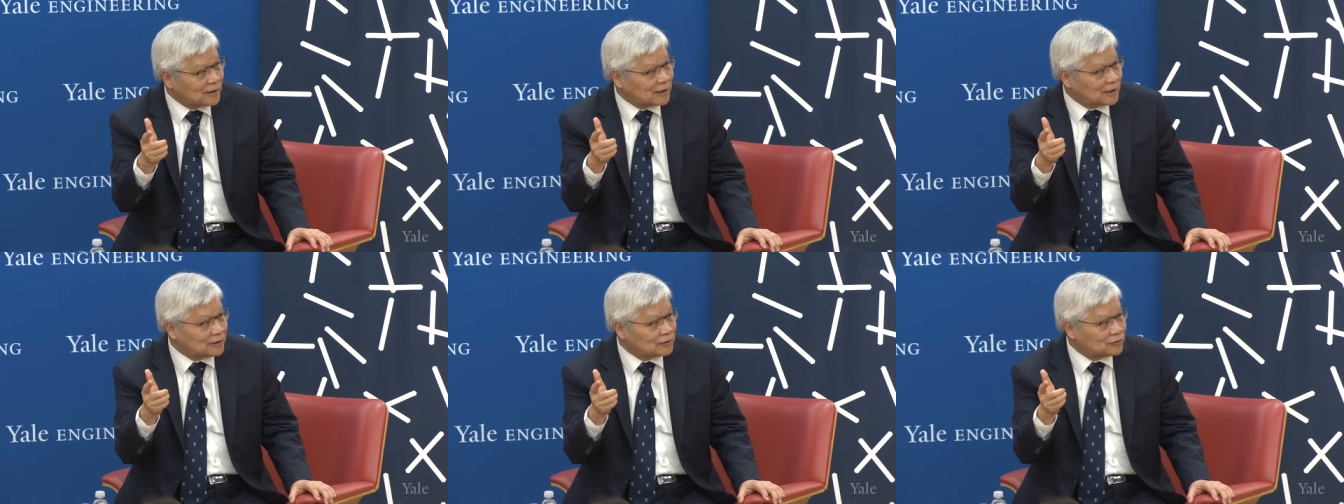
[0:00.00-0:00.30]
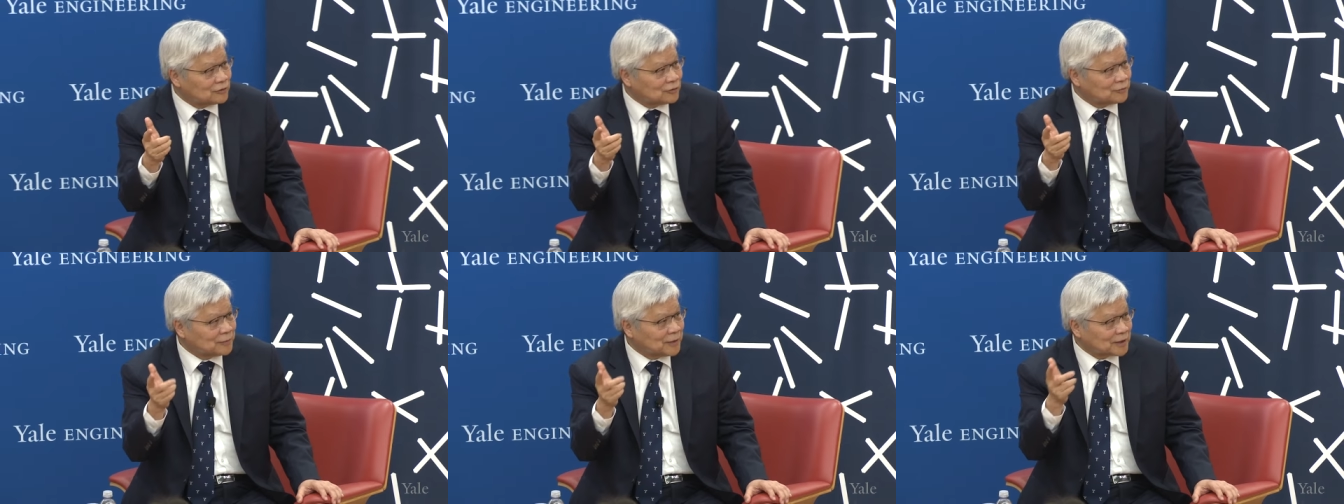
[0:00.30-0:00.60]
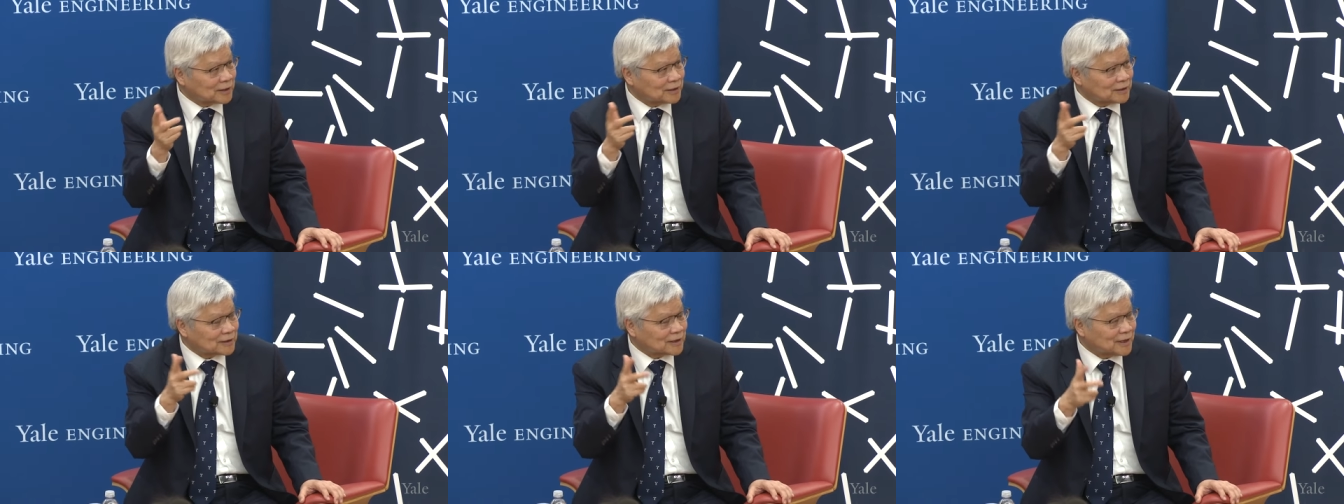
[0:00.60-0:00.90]
I don't
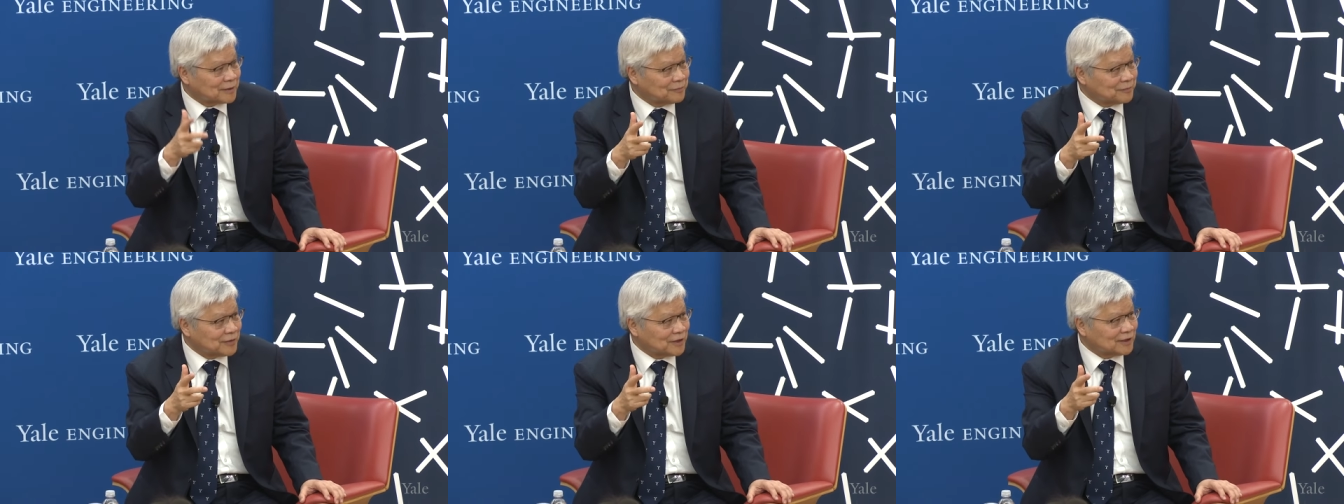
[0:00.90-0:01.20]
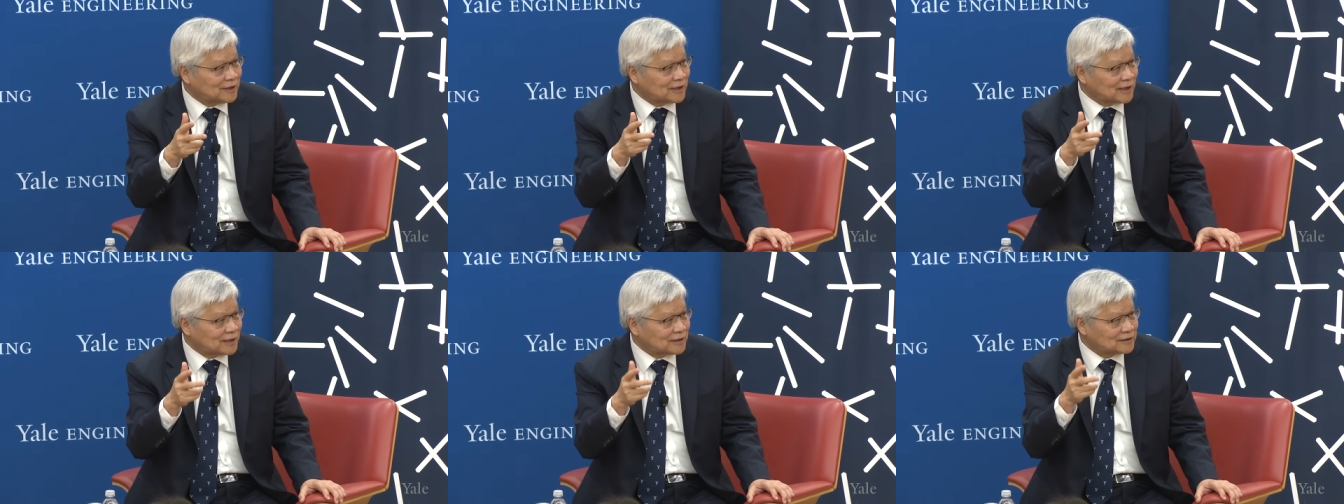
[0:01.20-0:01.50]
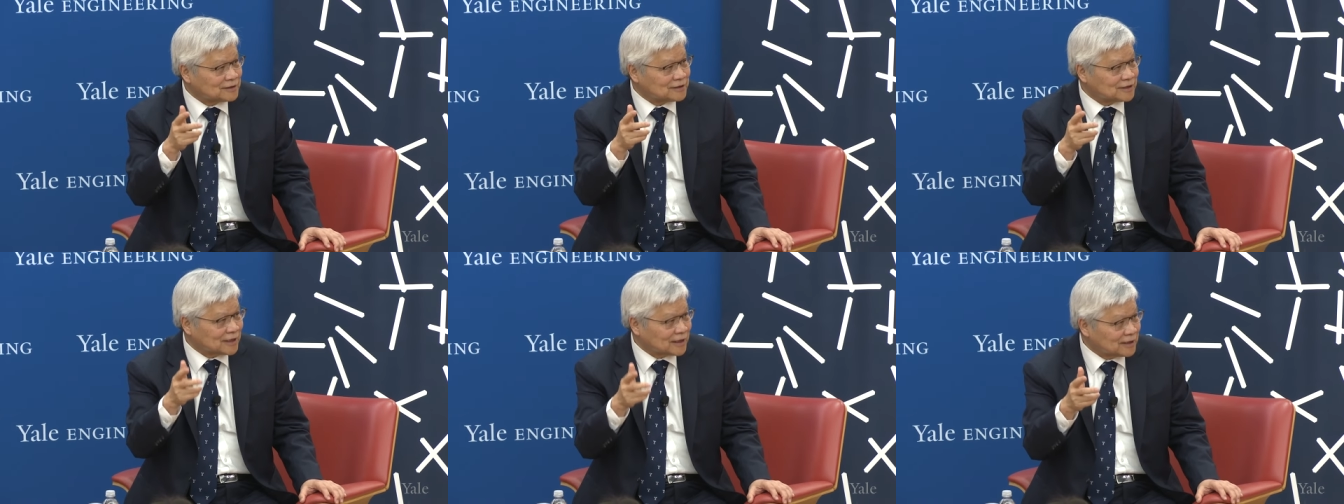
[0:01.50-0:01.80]
make a comment
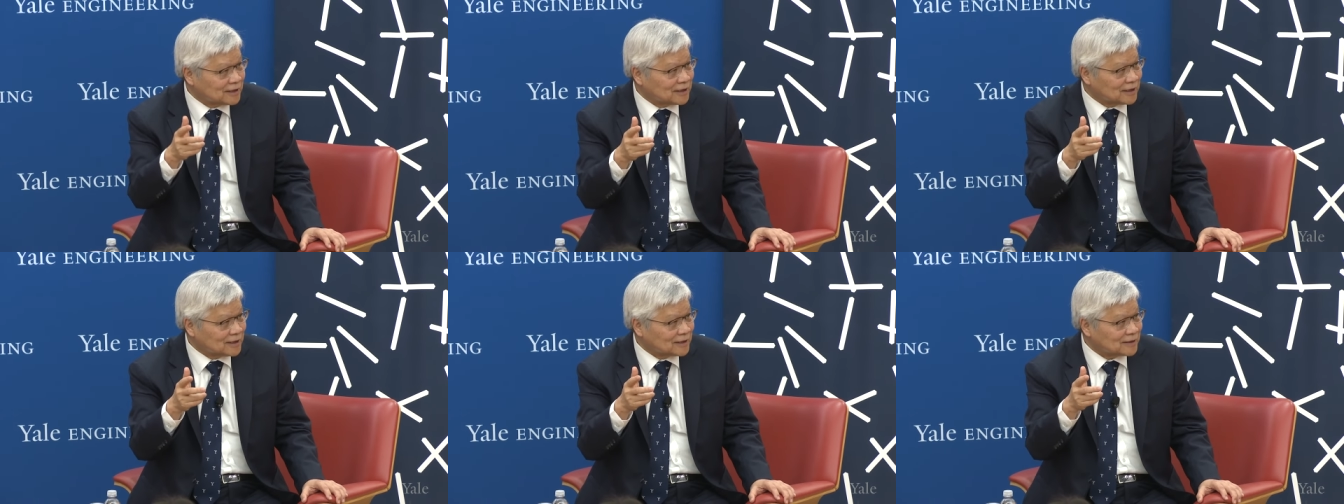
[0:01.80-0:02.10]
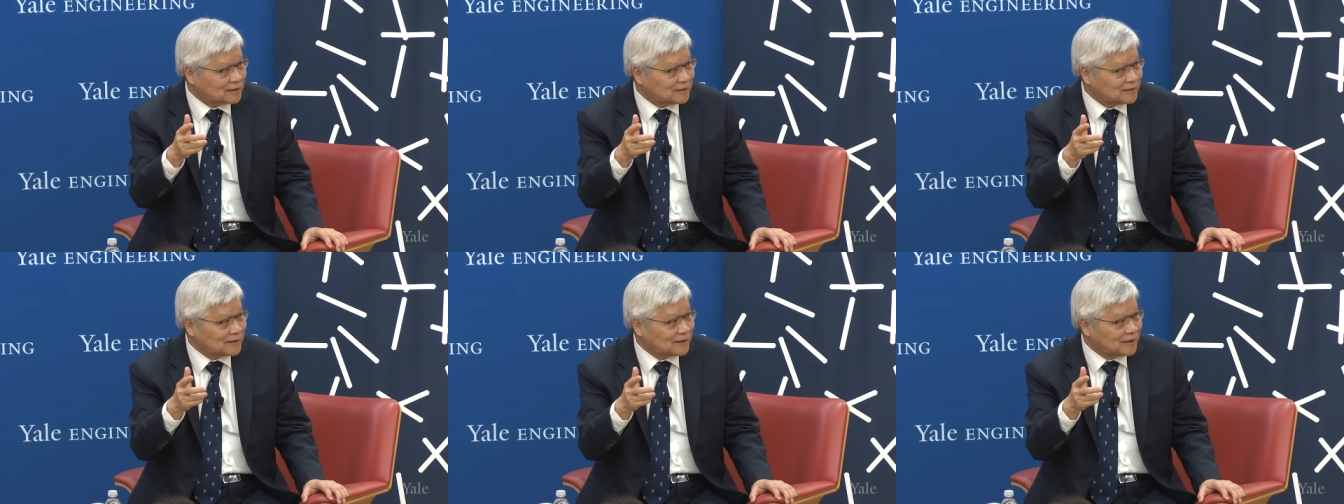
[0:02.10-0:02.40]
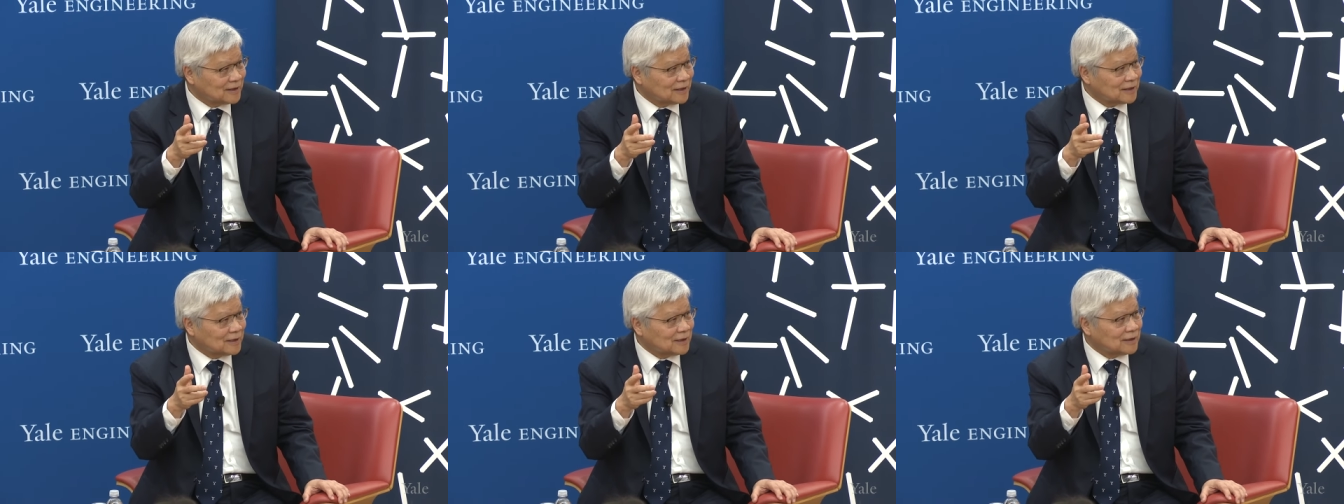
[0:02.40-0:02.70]
on China.
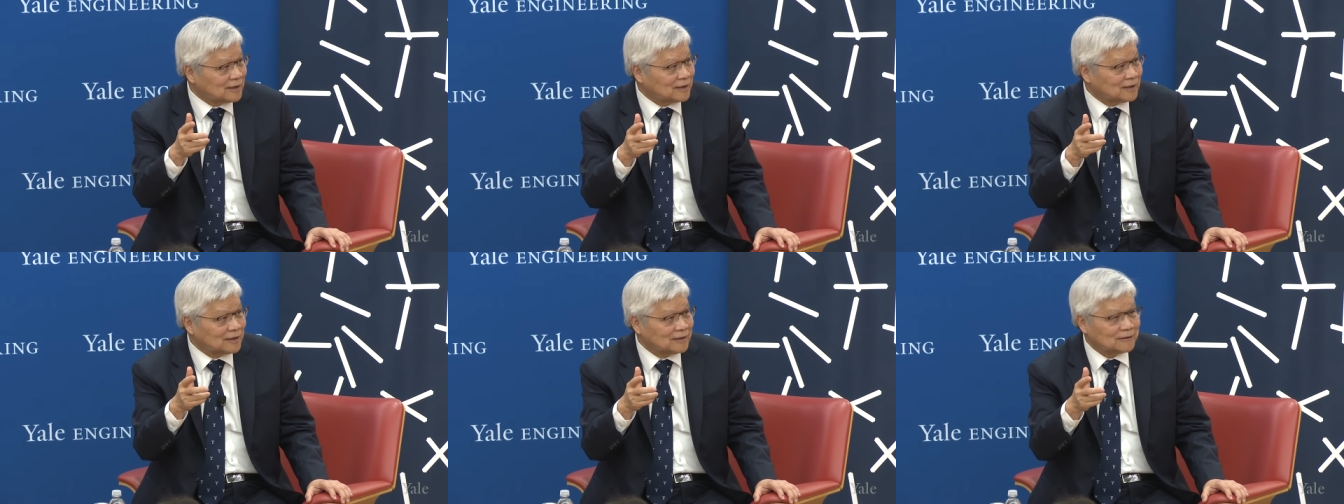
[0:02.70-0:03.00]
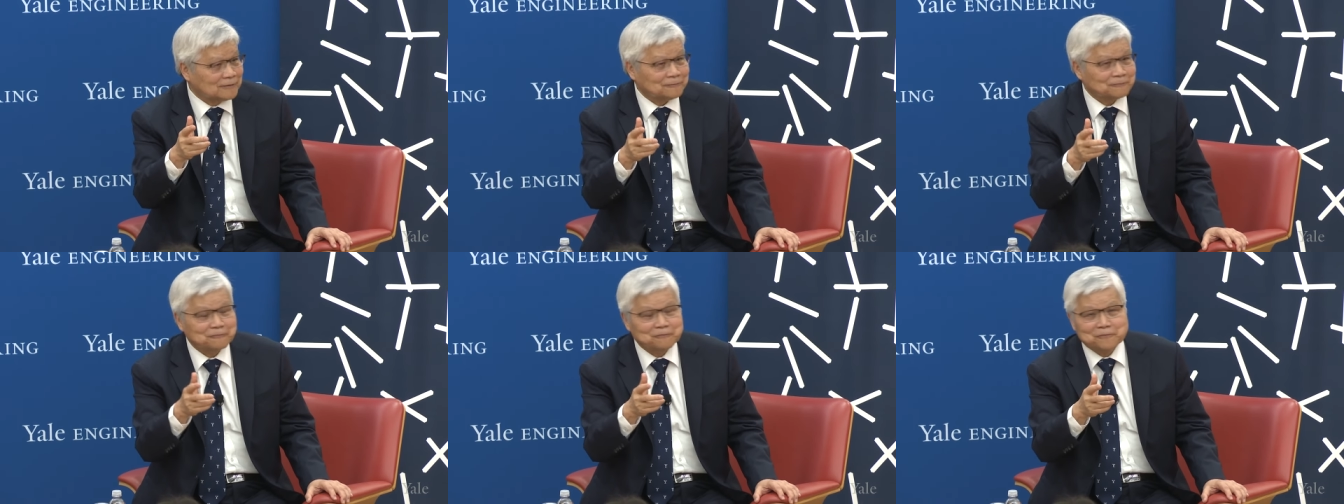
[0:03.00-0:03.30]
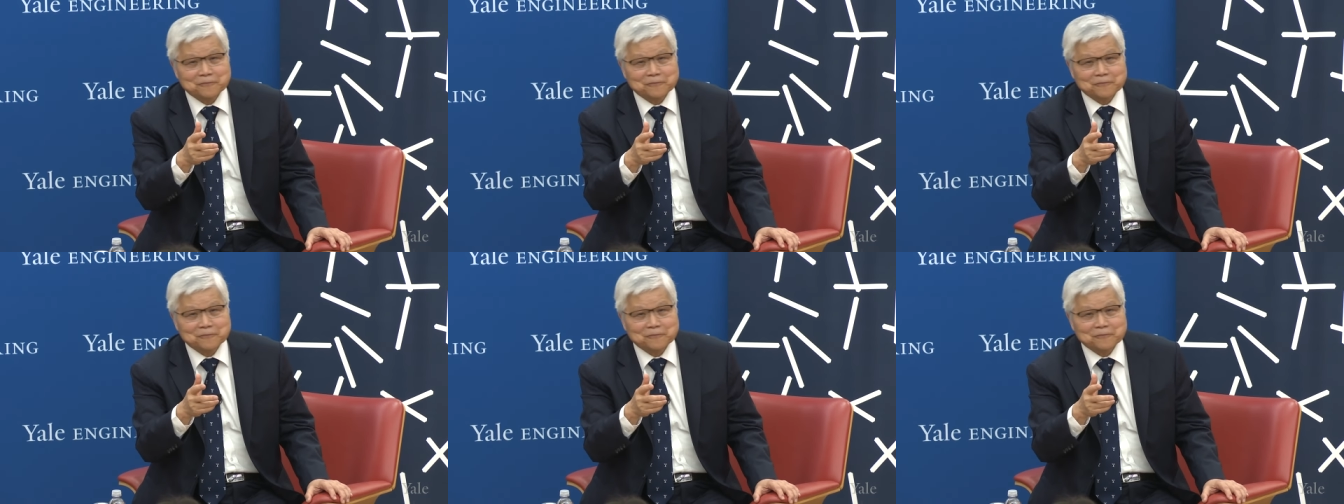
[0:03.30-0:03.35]
Uh,